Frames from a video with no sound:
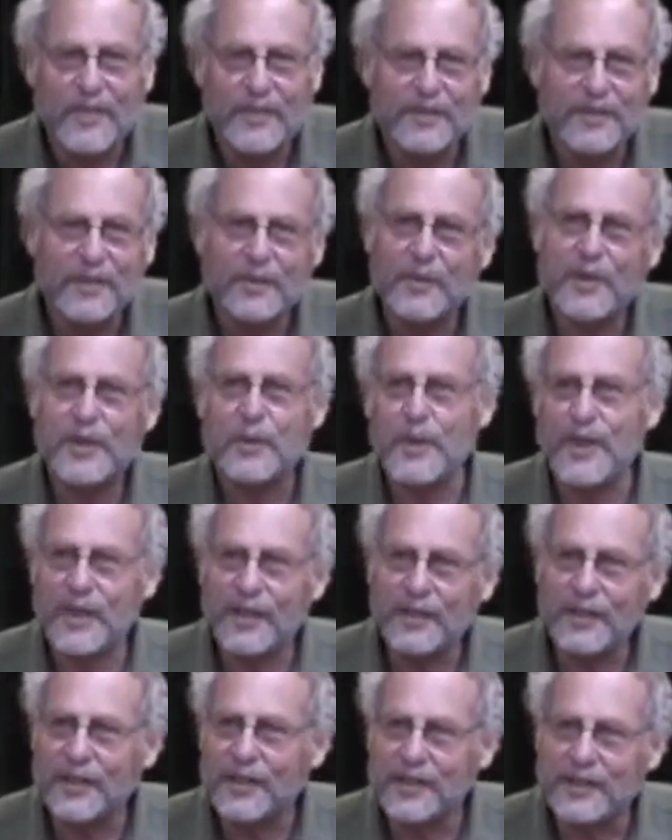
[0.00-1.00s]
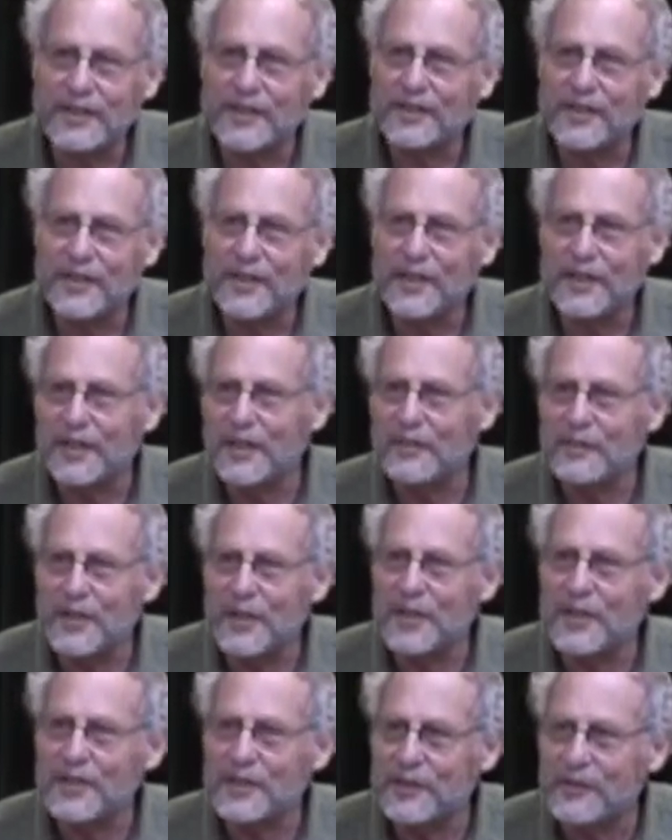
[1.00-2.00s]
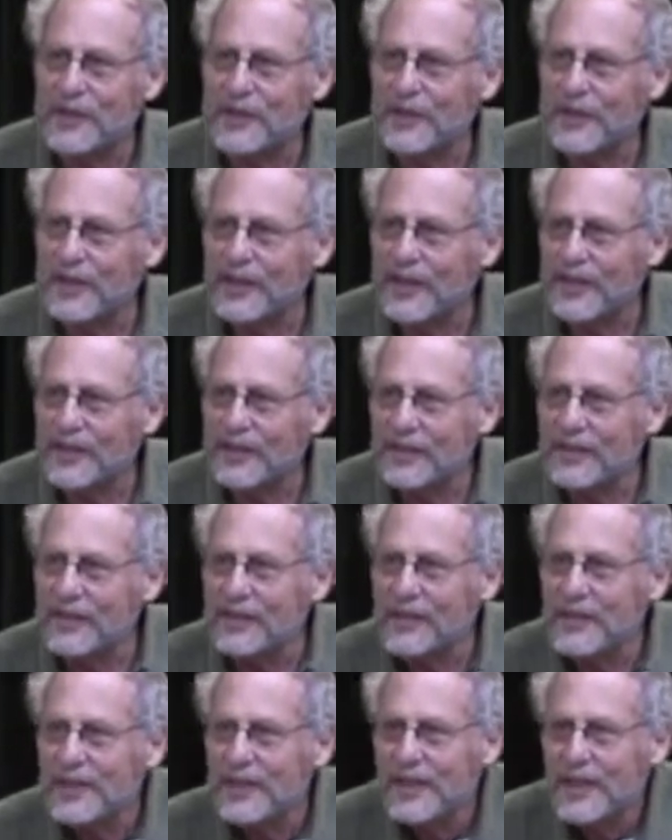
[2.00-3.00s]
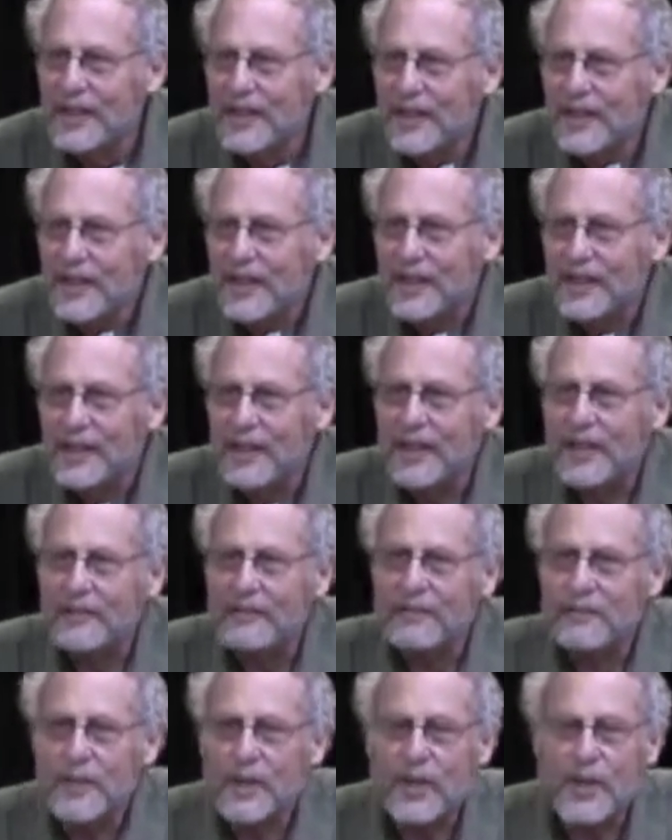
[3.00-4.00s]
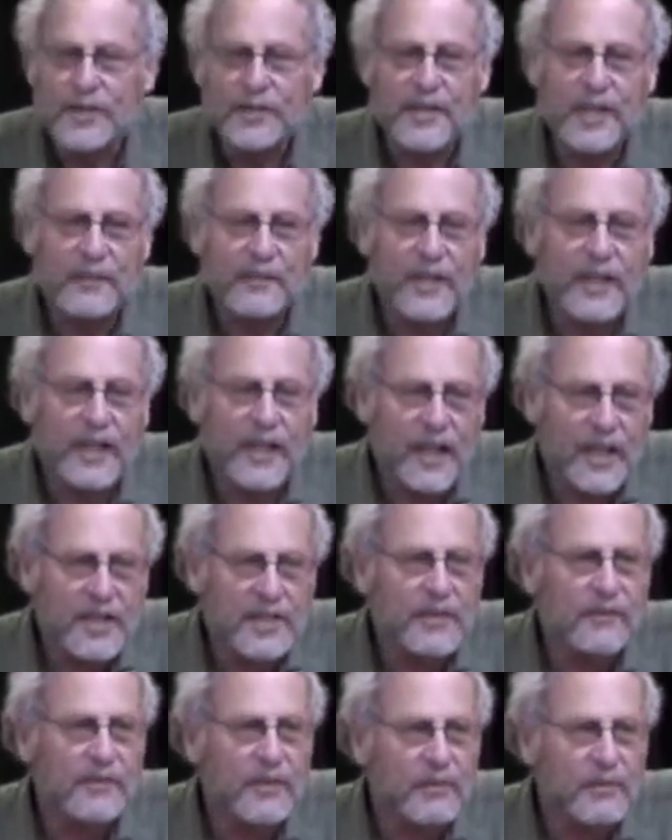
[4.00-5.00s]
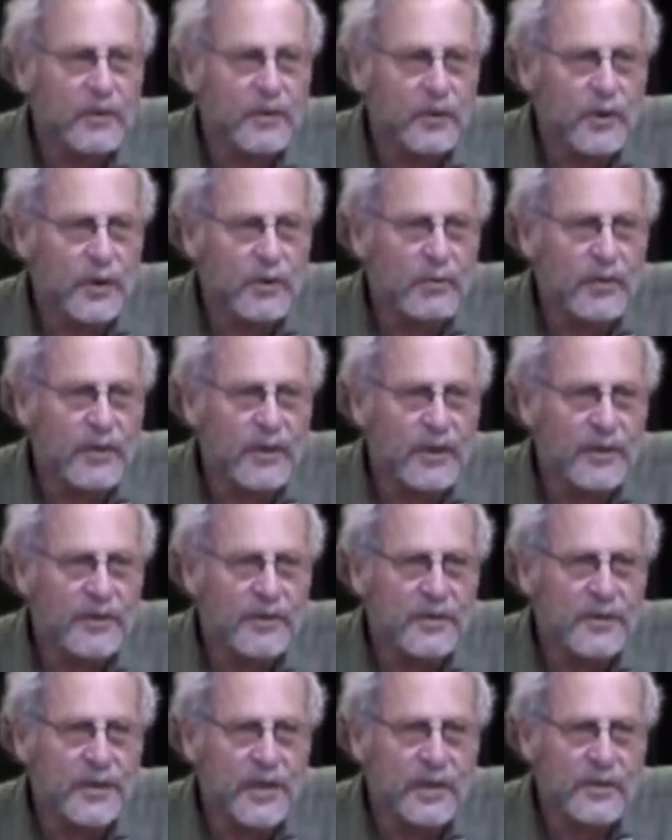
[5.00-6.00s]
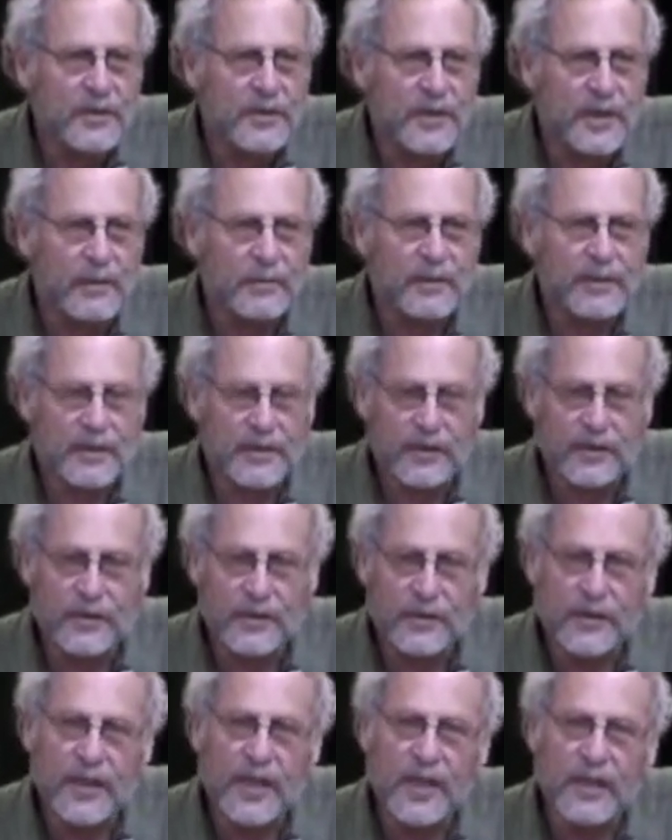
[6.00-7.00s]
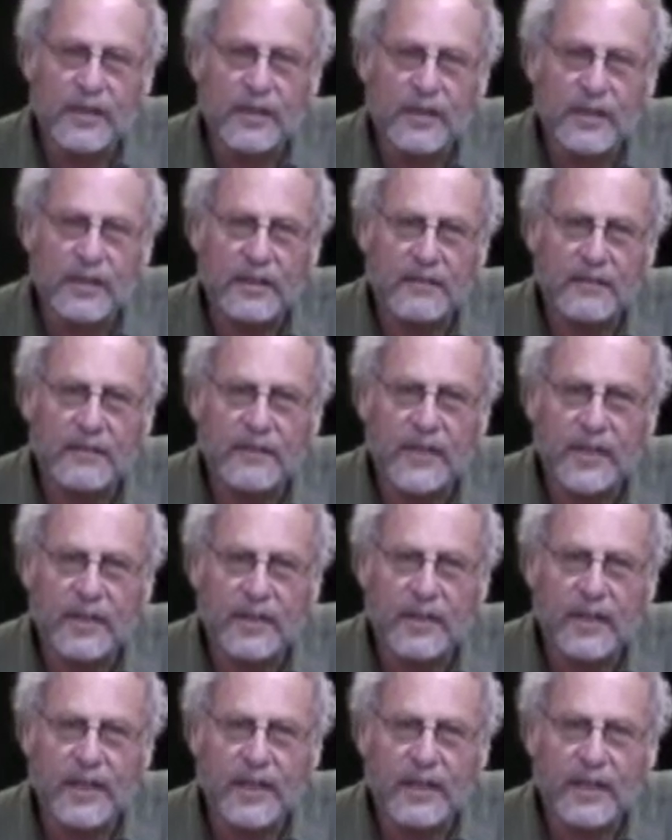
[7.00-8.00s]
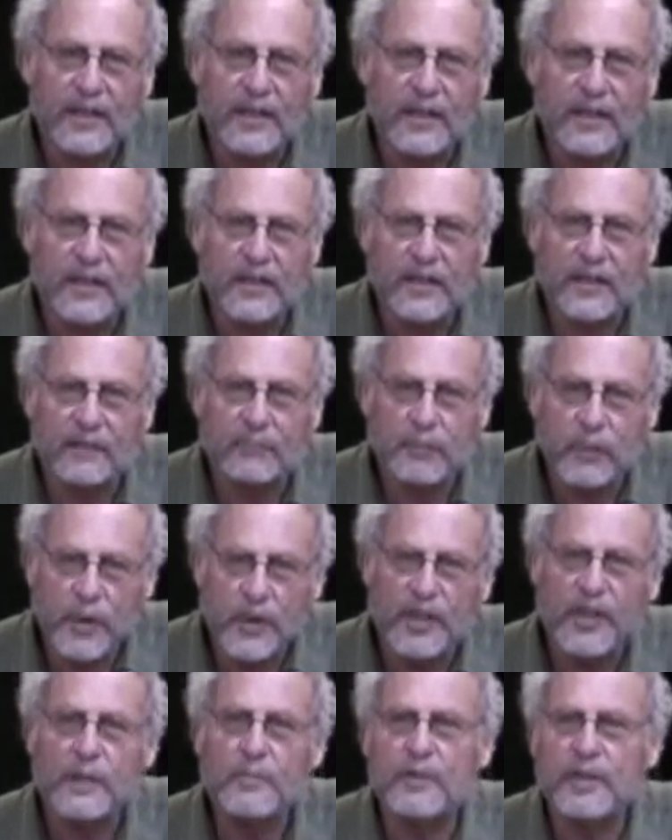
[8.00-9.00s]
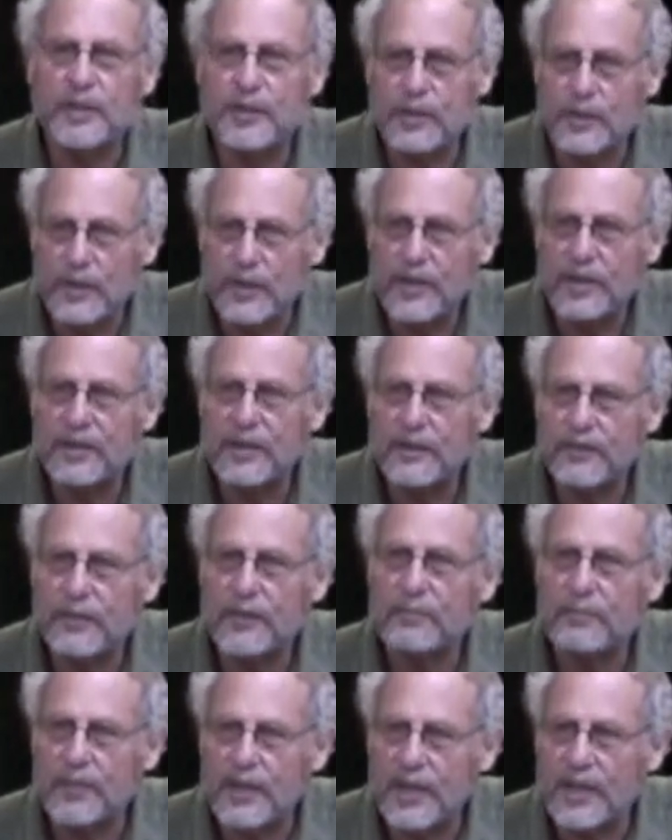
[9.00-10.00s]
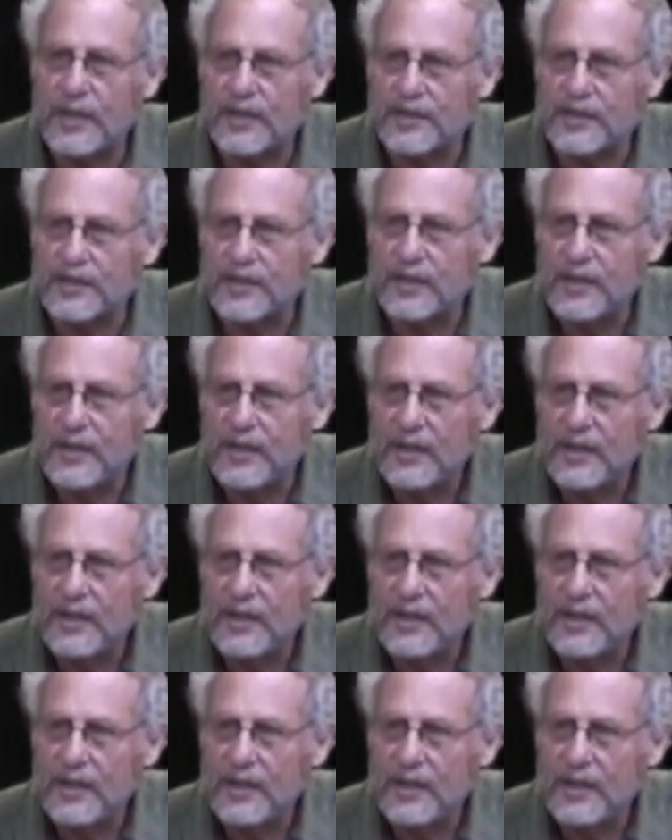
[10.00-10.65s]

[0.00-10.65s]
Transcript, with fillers: It's a great way to look at the inconvenience of a hurricane. You know? um, because of that vacation from the normal, he was, he was able to do that and felt like it put him into a different place.